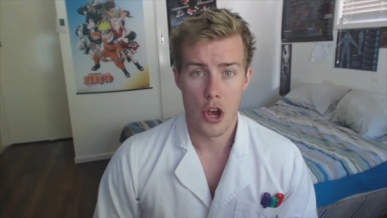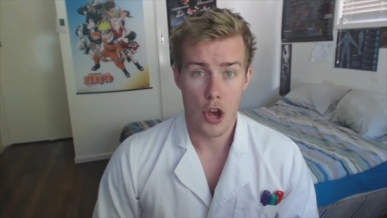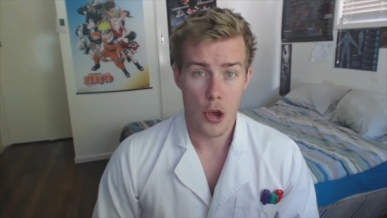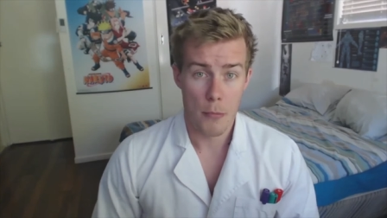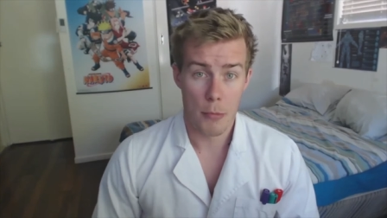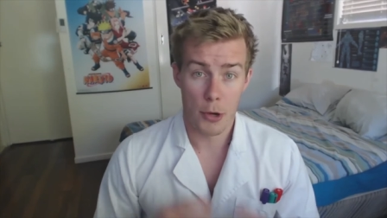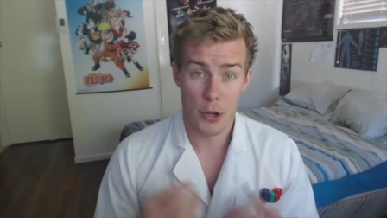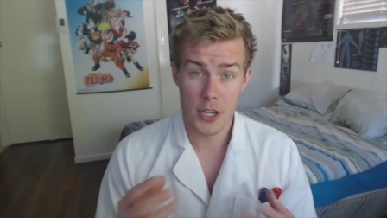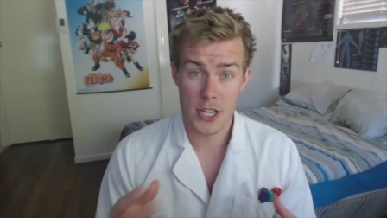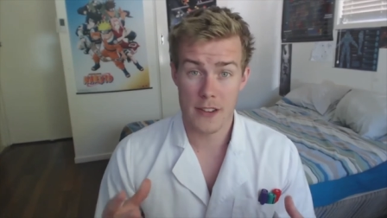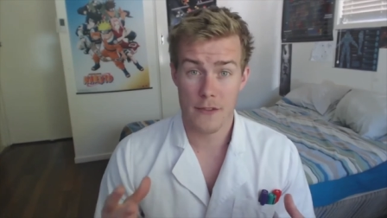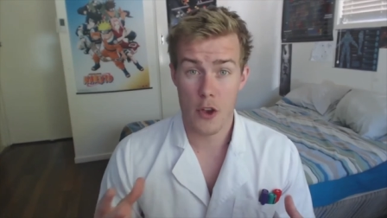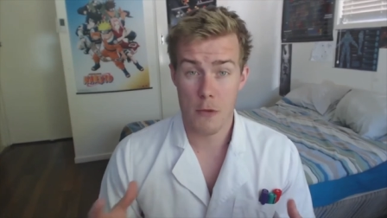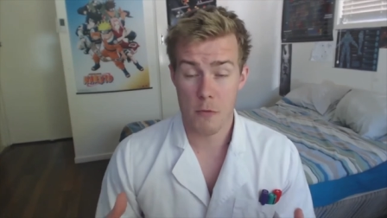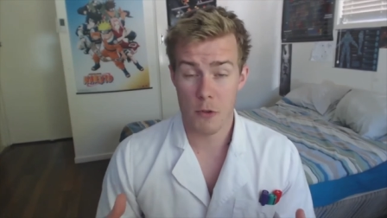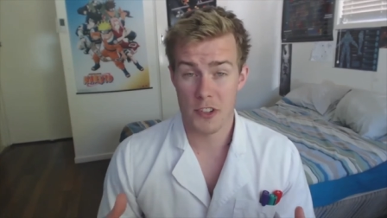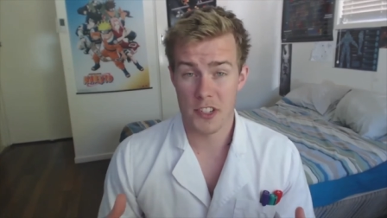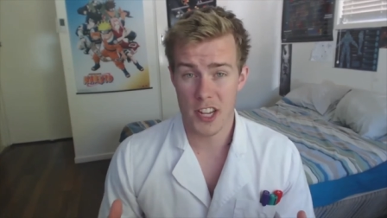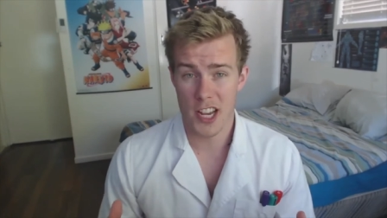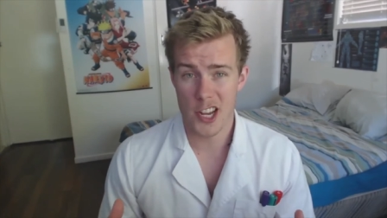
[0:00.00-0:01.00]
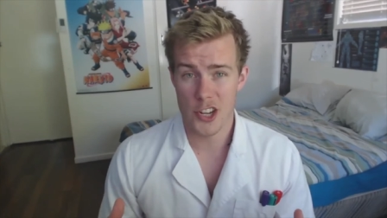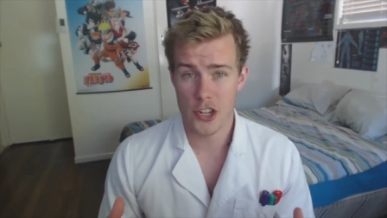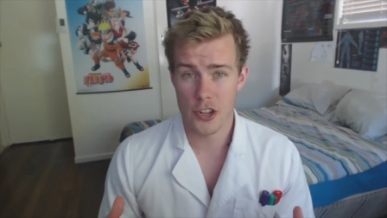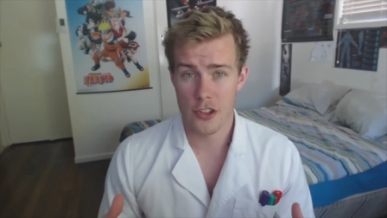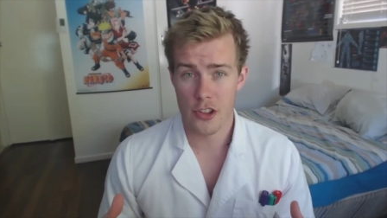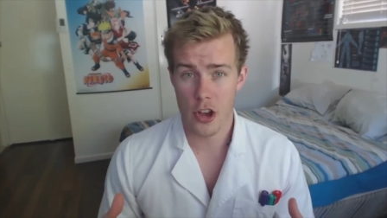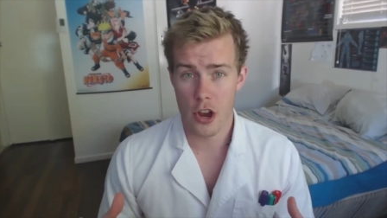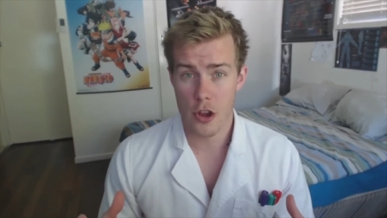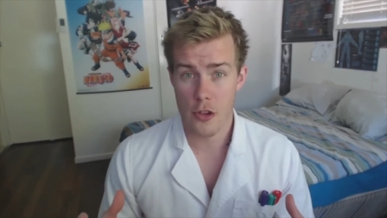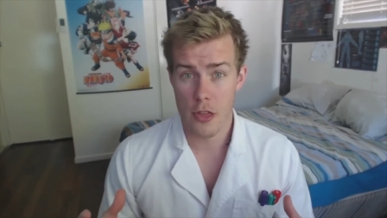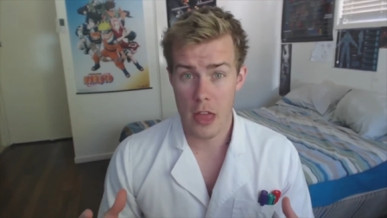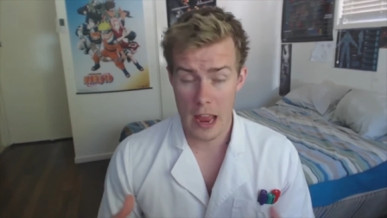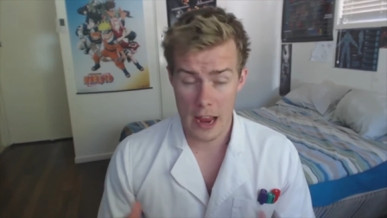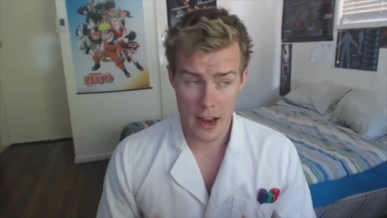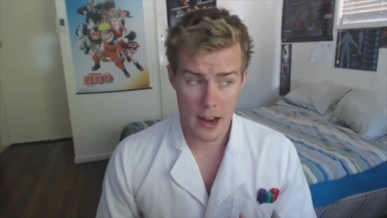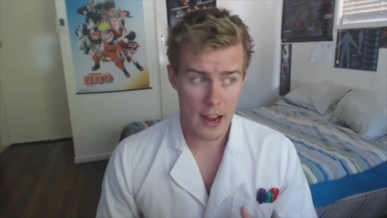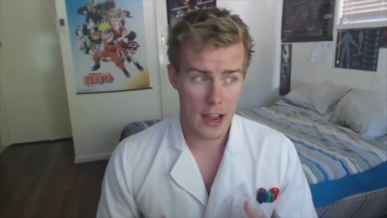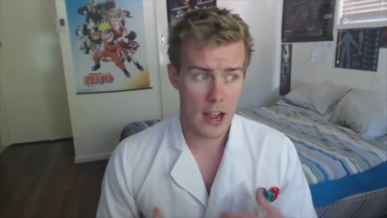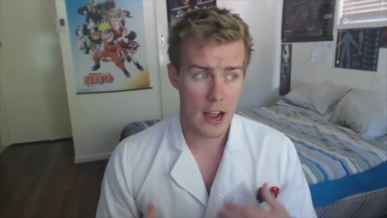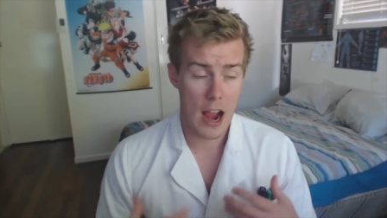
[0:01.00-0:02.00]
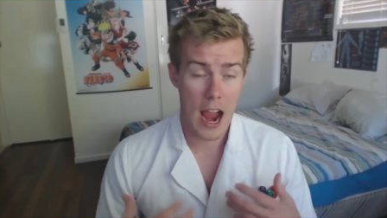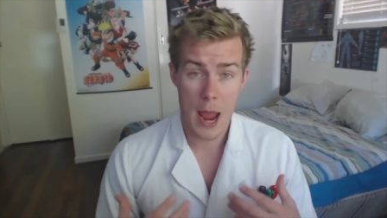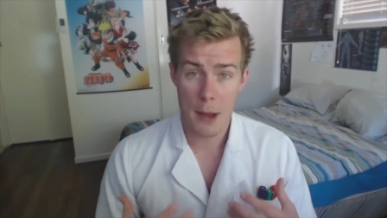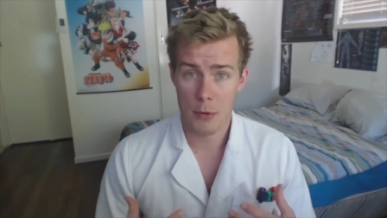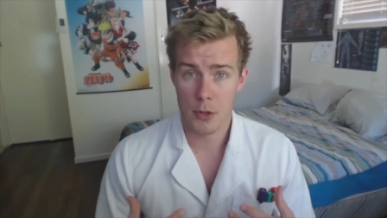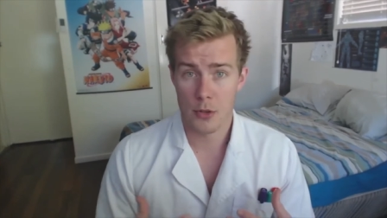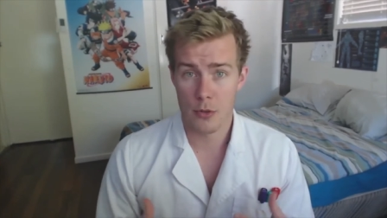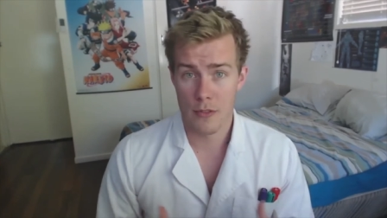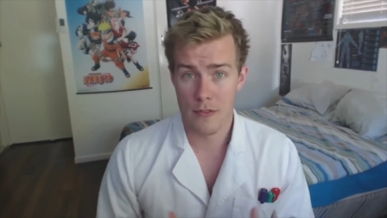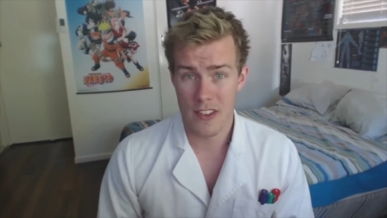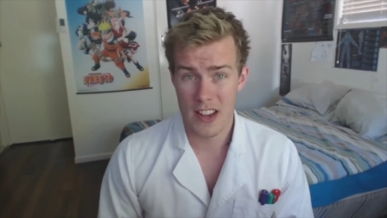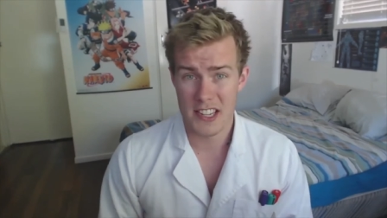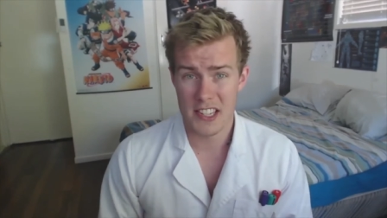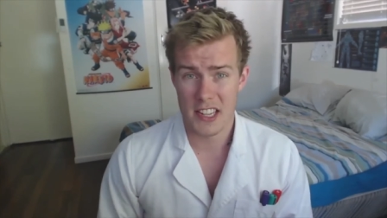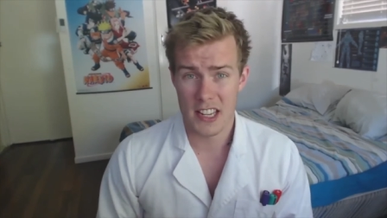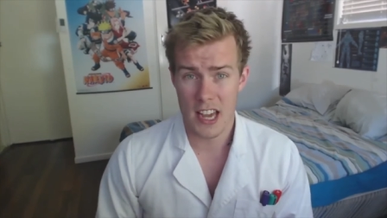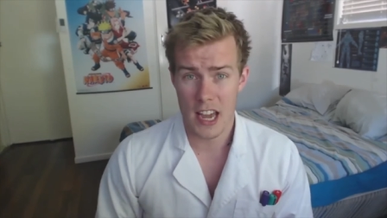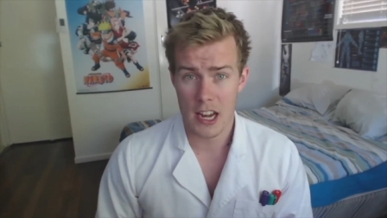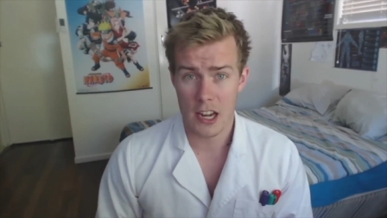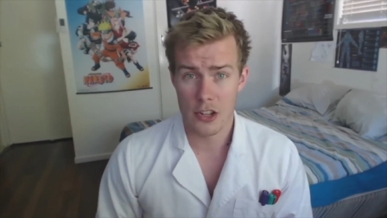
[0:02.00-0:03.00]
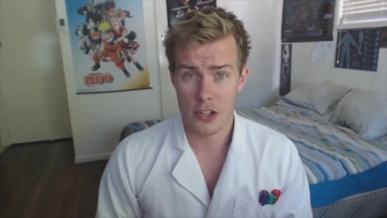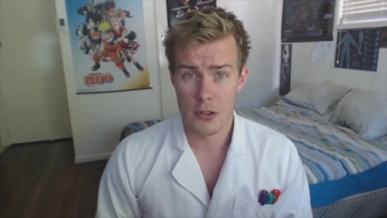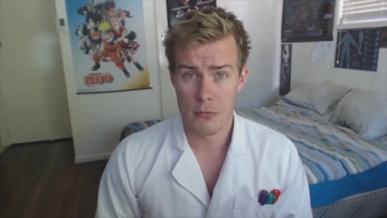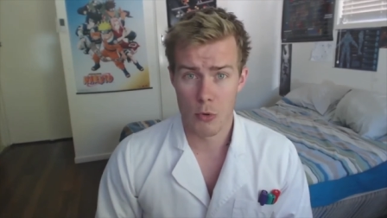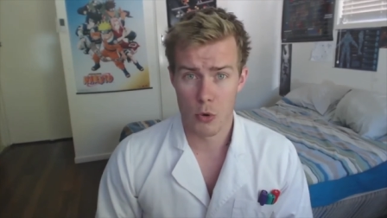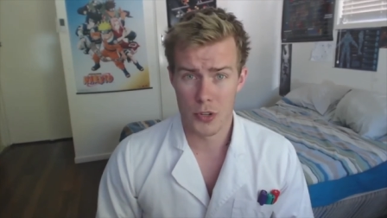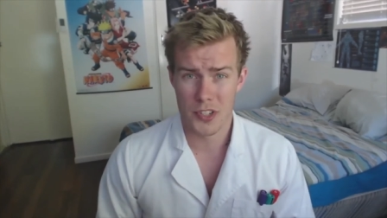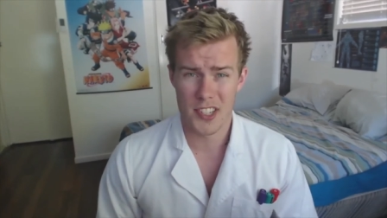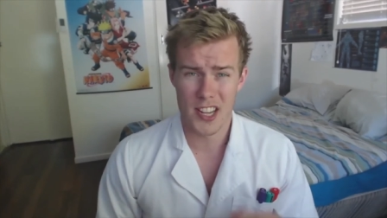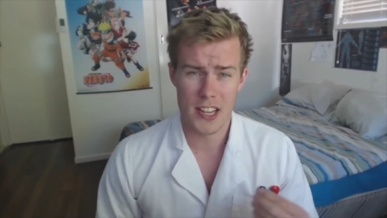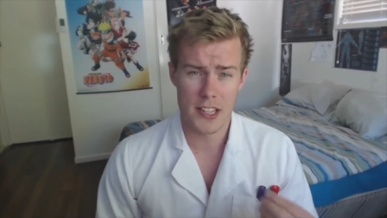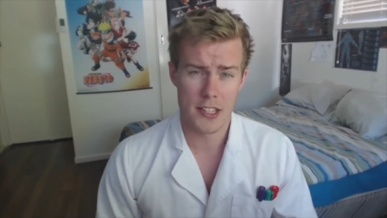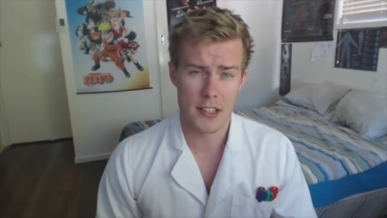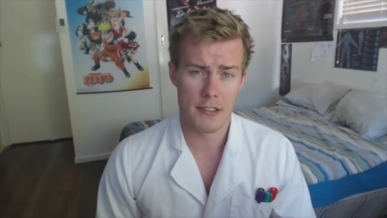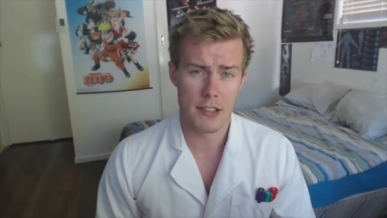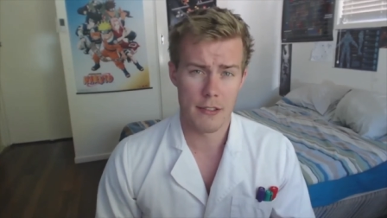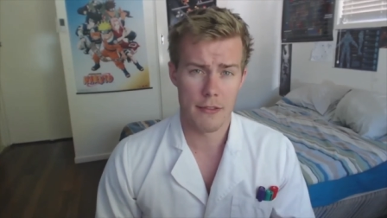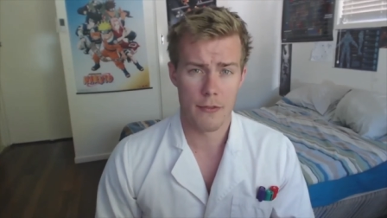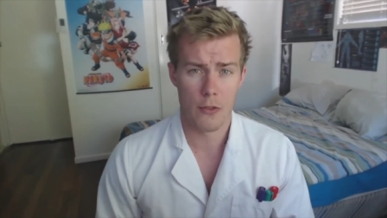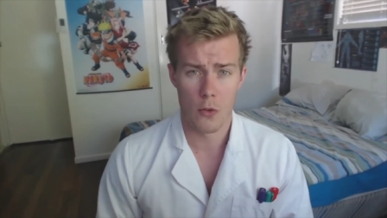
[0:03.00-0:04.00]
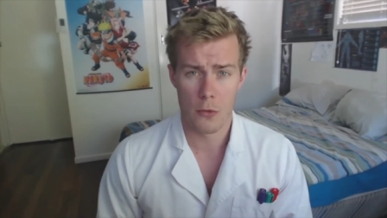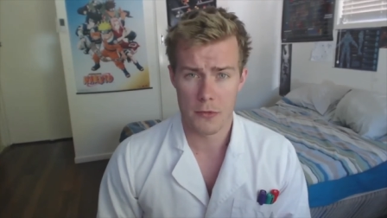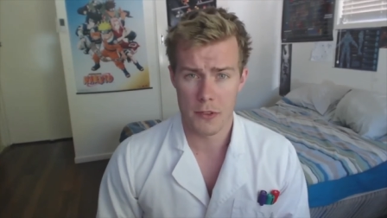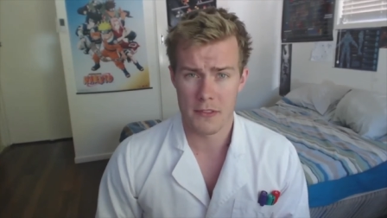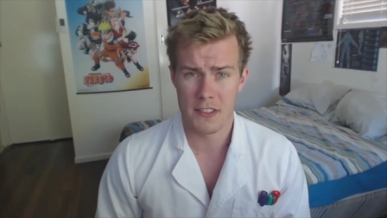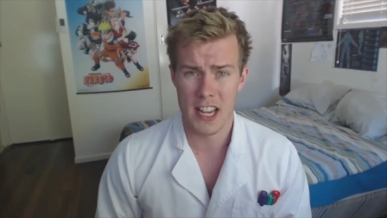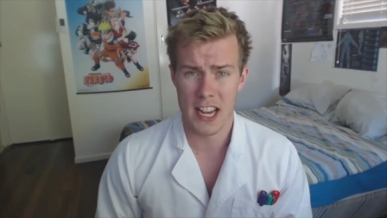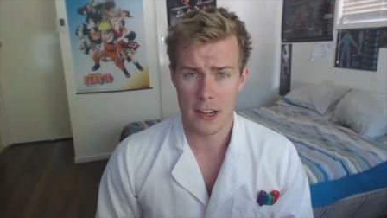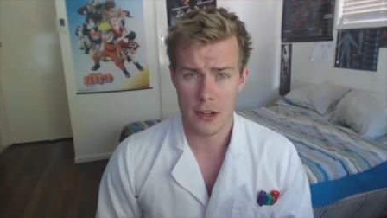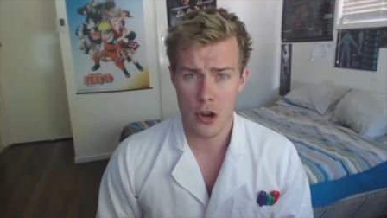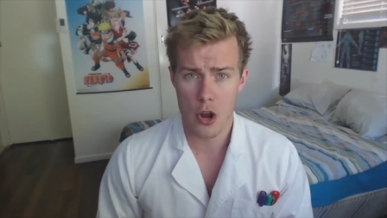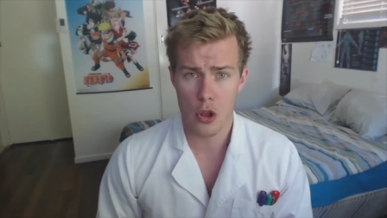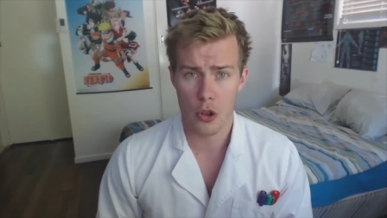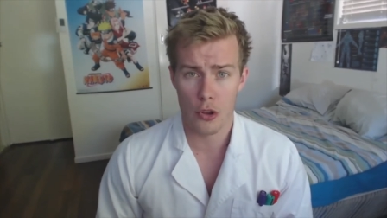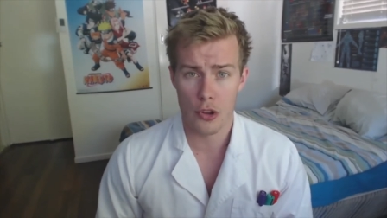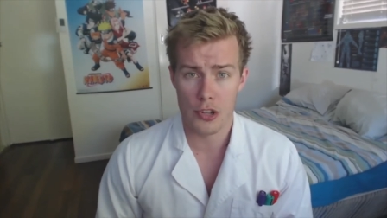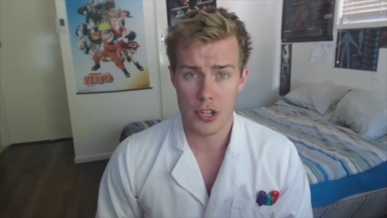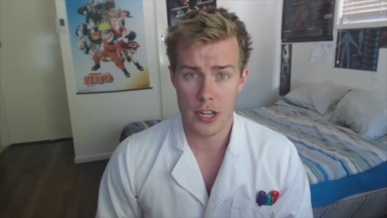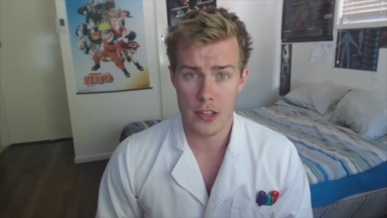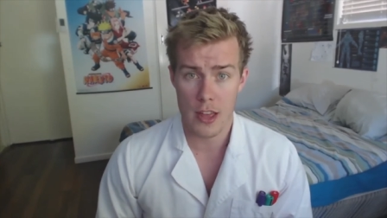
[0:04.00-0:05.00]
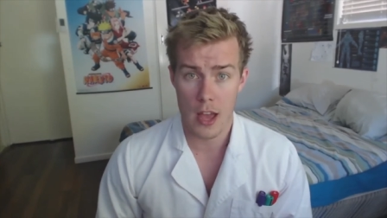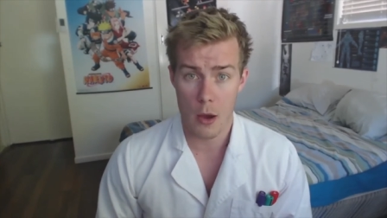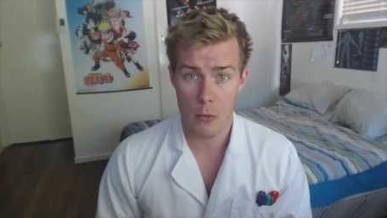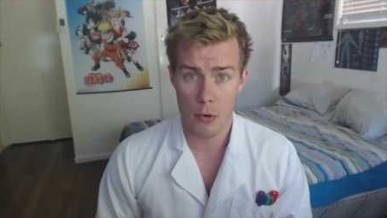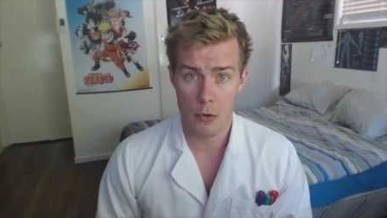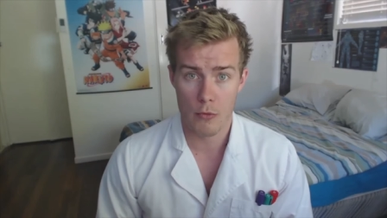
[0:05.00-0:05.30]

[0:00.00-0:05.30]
Because of her procedure, though, they are able to investigate into more sensitive forms of technology that would